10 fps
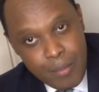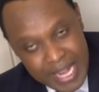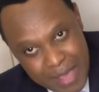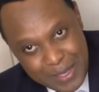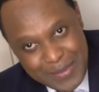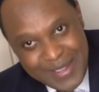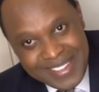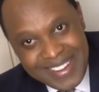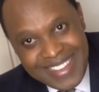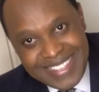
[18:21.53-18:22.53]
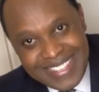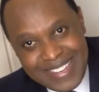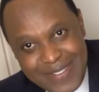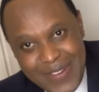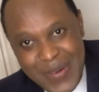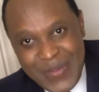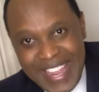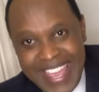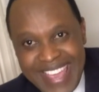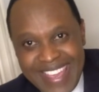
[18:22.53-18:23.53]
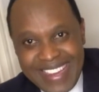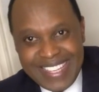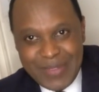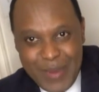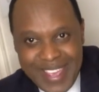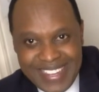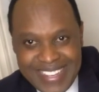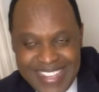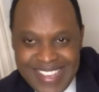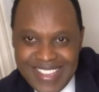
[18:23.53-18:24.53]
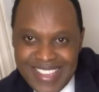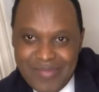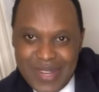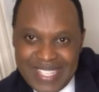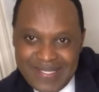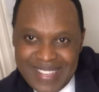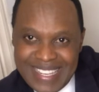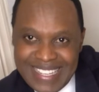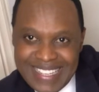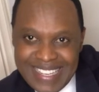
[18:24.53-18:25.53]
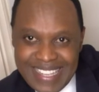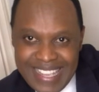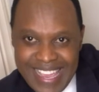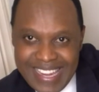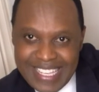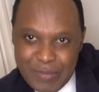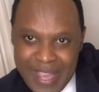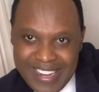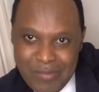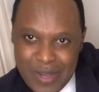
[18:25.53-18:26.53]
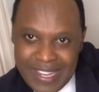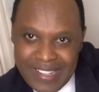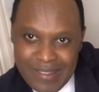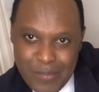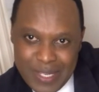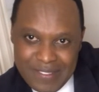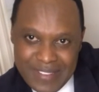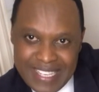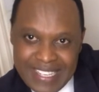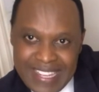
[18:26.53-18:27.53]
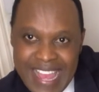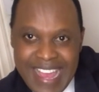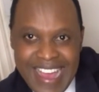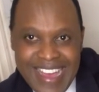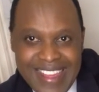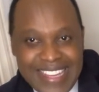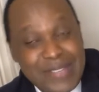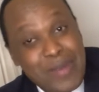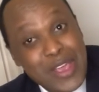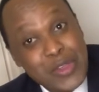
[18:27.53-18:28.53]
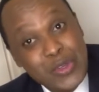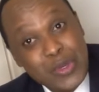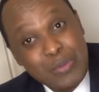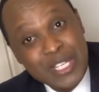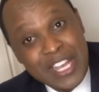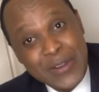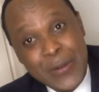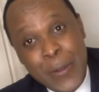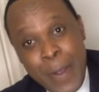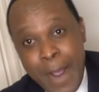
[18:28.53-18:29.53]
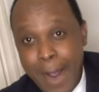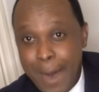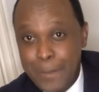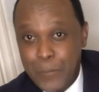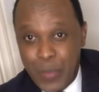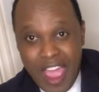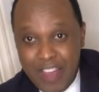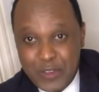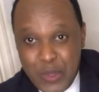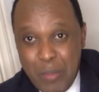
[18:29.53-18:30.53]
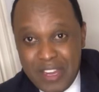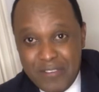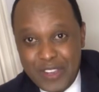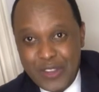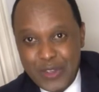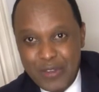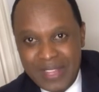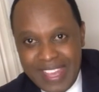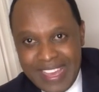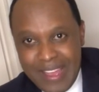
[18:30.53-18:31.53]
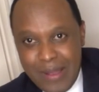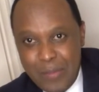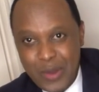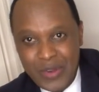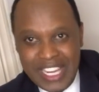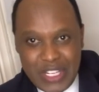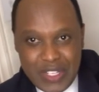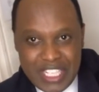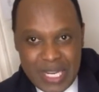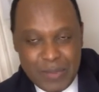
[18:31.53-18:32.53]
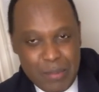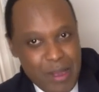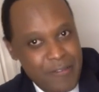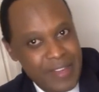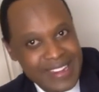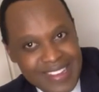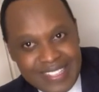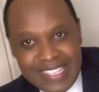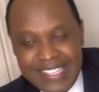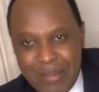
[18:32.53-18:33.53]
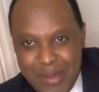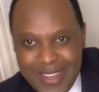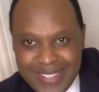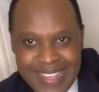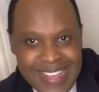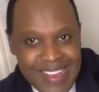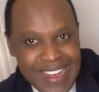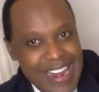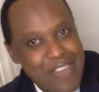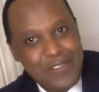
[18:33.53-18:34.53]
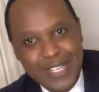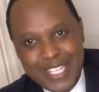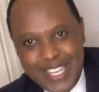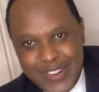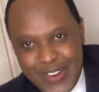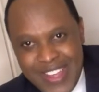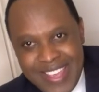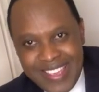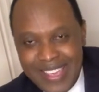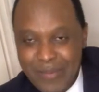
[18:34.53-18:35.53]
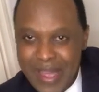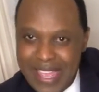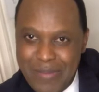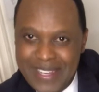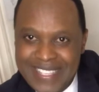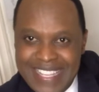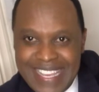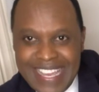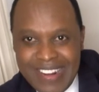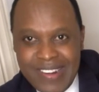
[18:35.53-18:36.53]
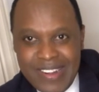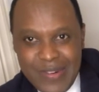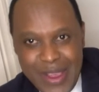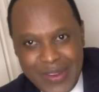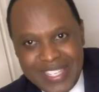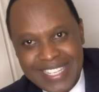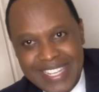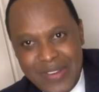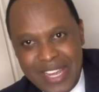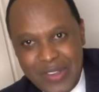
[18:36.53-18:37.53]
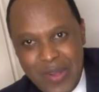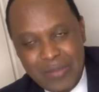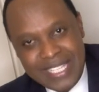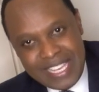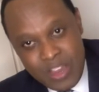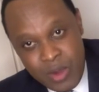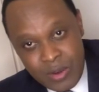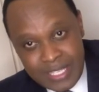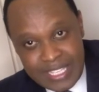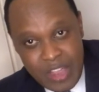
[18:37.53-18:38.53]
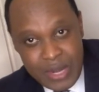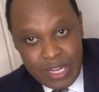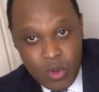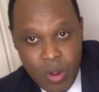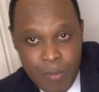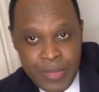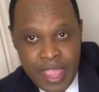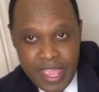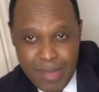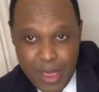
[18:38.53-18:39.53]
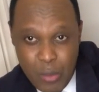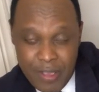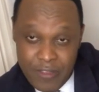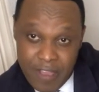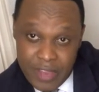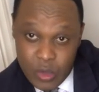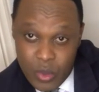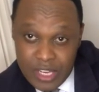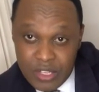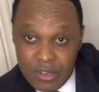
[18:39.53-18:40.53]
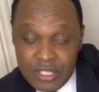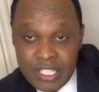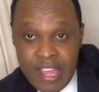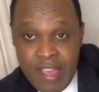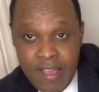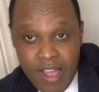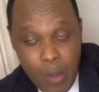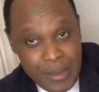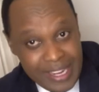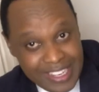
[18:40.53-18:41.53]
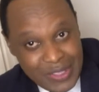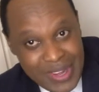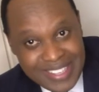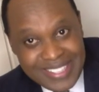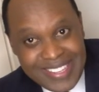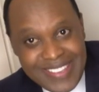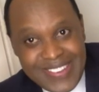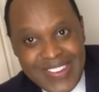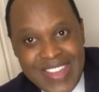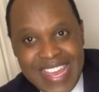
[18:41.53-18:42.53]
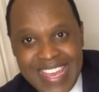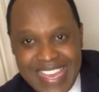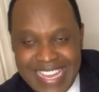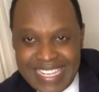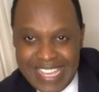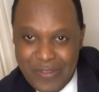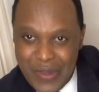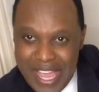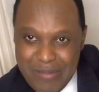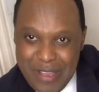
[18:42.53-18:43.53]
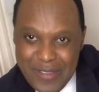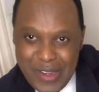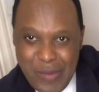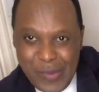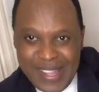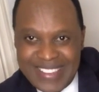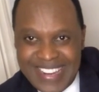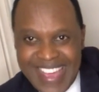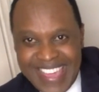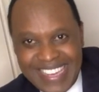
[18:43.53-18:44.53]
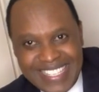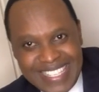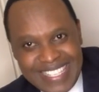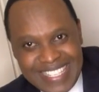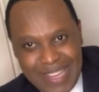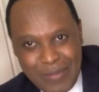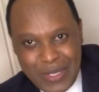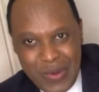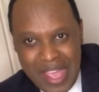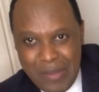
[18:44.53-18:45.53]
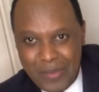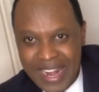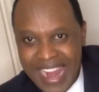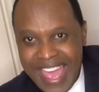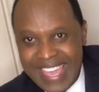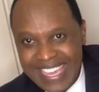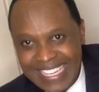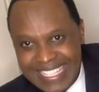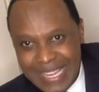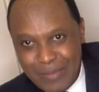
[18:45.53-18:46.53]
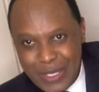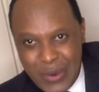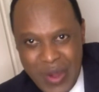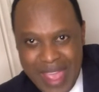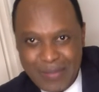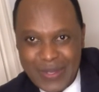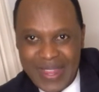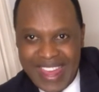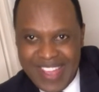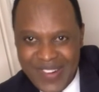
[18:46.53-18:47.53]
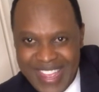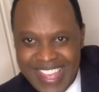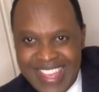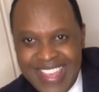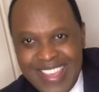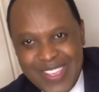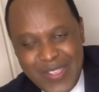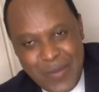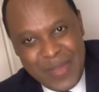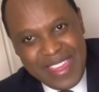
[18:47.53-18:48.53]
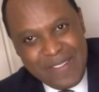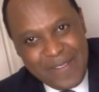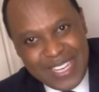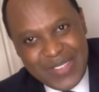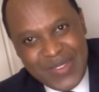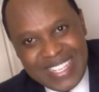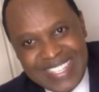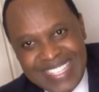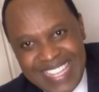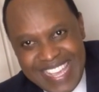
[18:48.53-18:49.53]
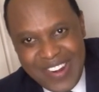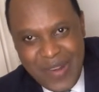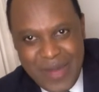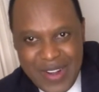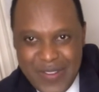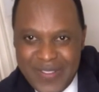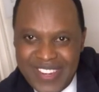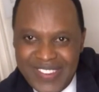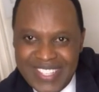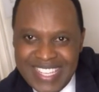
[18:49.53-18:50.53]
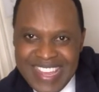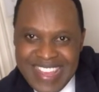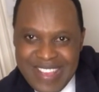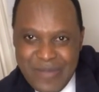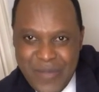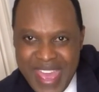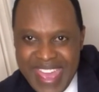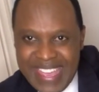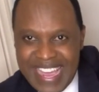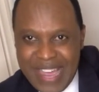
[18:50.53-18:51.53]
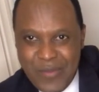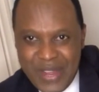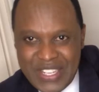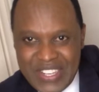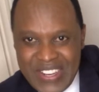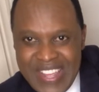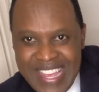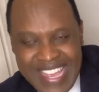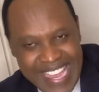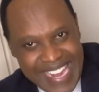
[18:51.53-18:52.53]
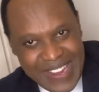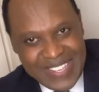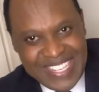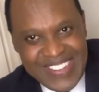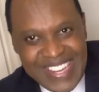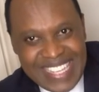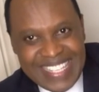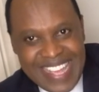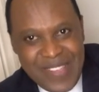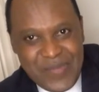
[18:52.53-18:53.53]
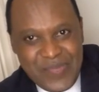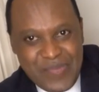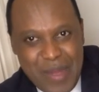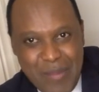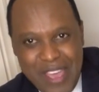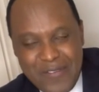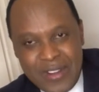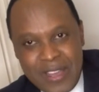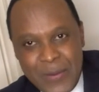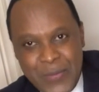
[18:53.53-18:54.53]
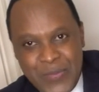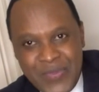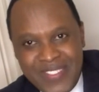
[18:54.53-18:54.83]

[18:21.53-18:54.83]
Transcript: My name is Mr. Knight from Get Inspired and Motivated. Get Inspired and Motivated. That's my YouTube channel. I have so many videos over there about relationships, about finances, about life in general. And my email is tkrecords@yahoo.com, tkrecords@yahoo.com. Email me if you have any questions. I'll be glad to answer you. And if you like my video, please like and subscribe. Like and subscribe, so that way you'll be the first one to get all my new videos. May God bless you, and I'll see you next time. Bye-bye for now.